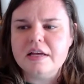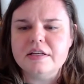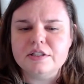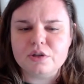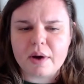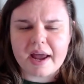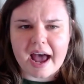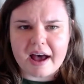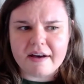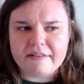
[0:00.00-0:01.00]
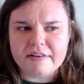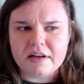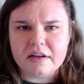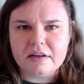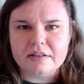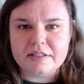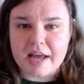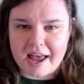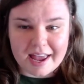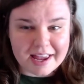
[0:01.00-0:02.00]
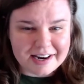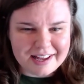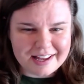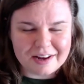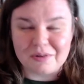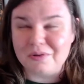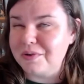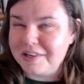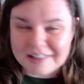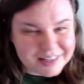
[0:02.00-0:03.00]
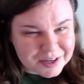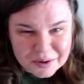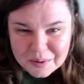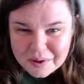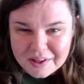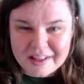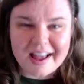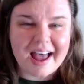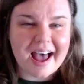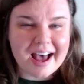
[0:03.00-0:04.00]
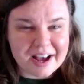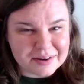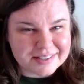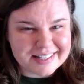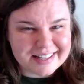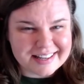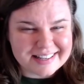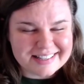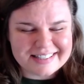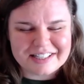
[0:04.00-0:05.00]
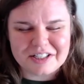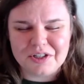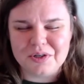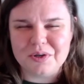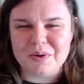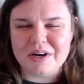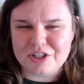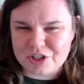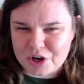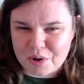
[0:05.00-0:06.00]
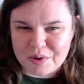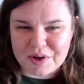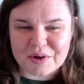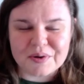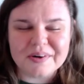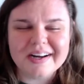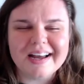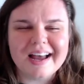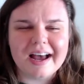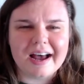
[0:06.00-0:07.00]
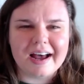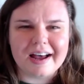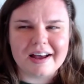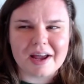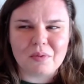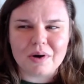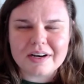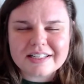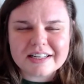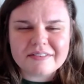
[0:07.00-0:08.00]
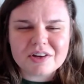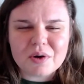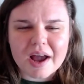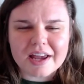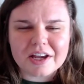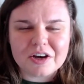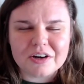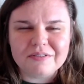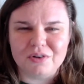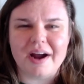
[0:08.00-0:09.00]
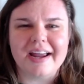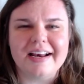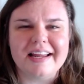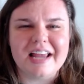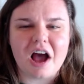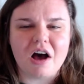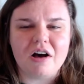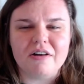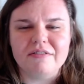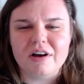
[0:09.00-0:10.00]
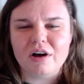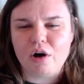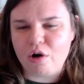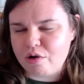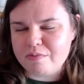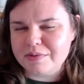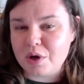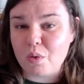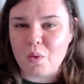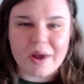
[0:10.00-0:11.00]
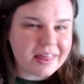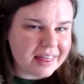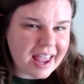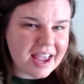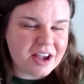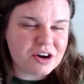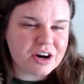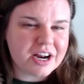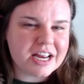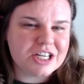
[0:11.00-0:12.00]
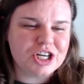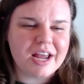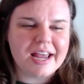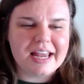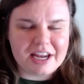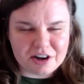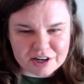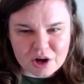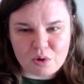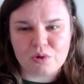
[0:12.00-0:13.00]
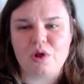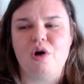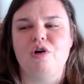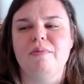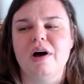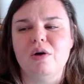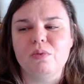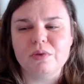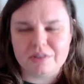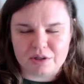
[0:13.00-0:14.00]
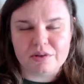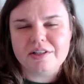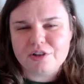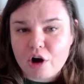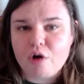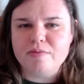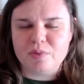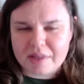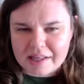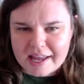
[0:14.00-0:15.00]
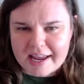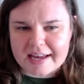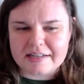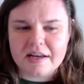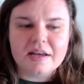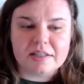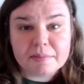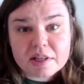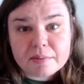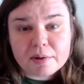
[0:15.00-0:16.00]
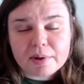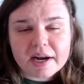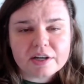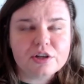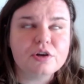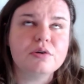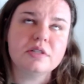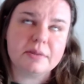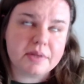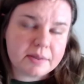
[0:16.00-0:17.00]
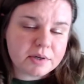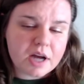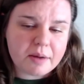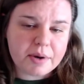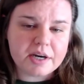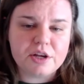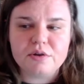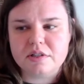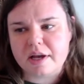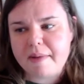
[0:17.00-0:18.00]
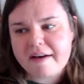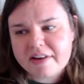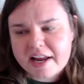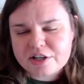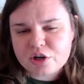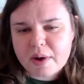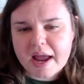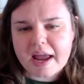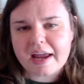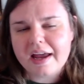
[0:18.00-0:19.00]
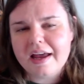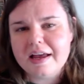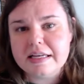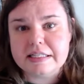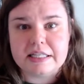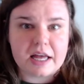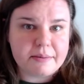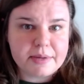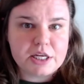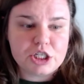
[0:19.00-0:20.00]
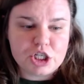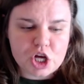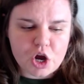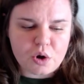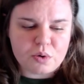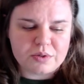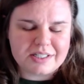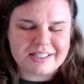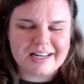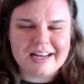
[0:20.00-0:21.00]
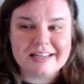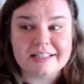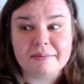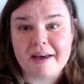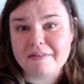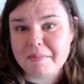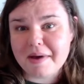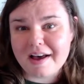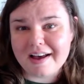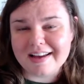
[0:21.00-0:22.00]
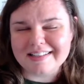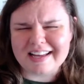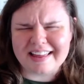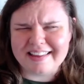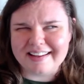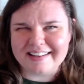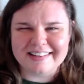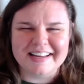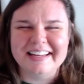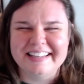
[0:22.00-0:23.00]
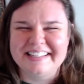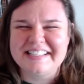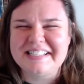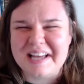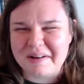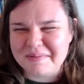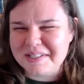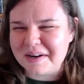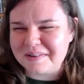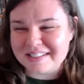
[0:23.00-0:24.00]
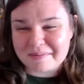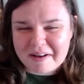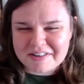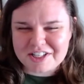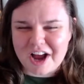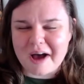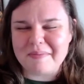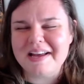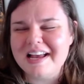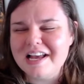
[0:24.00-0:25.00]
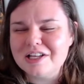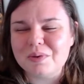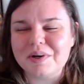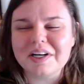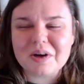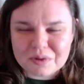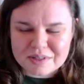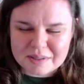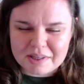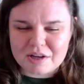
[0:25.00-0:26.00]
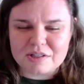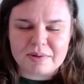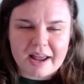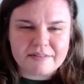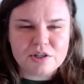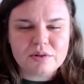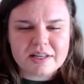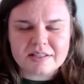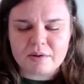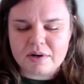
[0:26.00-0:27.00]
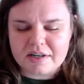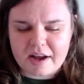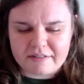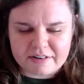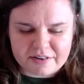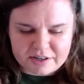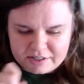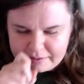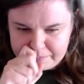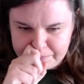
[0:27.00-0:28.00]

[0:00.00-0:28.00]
So I have 10 really cool houses to show you. I wanted to give you a good variety of homes with acreage here in Oklahoma. So these are homes with land. Some of them are brand new, some of them are not brand new, some have an HOA, some don't. Some have a pond, I think. Some don't. Some have a shop. So we're going to go through some of those, but I have two things I wanted to cover first.